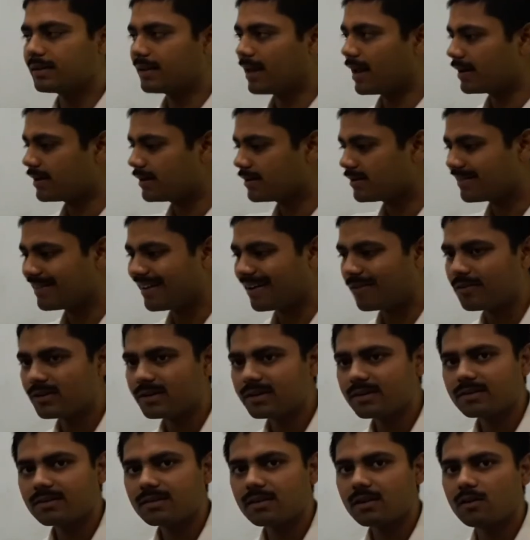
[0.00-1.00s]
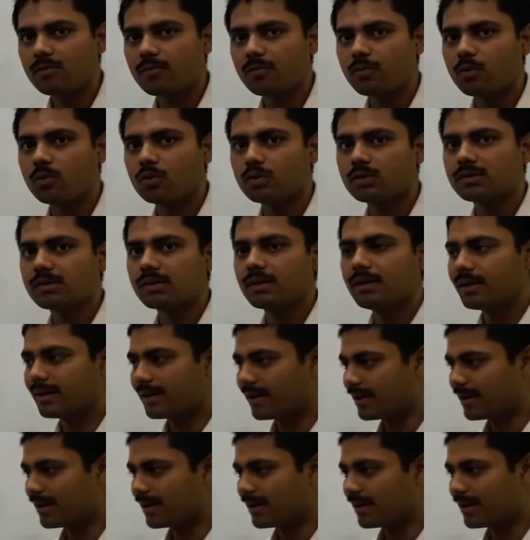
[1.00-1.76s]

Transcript: that is gravitational force,